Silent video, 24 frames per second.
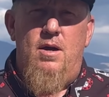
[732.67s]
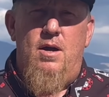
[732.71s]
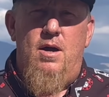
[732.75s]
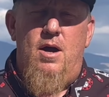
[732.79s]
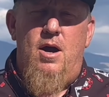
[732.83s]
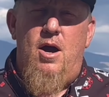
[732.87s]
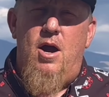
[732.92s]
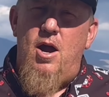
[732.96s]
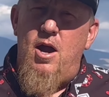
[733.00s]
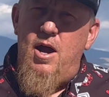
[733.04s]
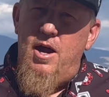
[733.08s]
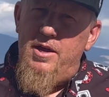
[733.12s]

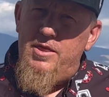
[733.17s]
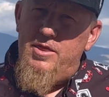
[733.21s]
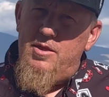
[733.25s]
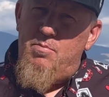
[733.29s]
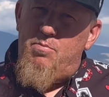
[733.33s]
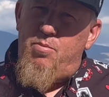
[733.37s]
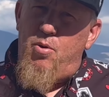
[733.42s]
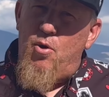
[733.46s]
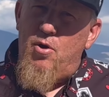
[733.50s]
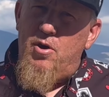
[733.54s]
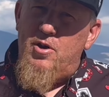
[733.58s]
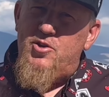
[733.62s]
All right, the
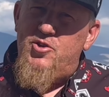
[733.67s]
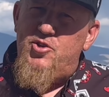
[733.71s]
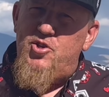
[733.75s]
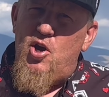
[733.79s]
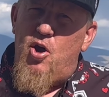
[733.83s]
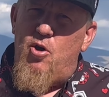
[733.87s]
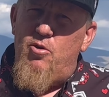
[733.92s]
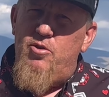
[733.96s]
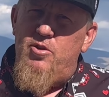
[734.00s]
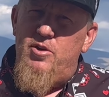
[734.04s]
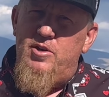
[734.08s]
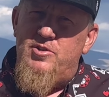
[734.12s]
pork
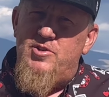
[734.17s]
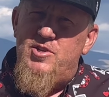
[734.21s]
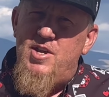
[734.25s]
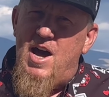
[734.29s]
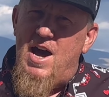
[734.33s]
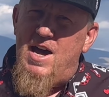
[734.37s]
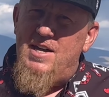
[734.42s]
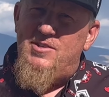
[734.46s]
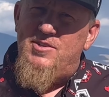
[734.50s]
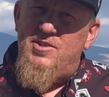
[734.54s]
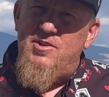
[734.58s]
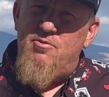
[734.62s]
shoulder is
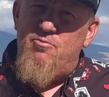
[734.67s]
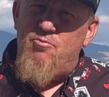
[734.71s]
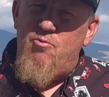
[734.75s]
nice and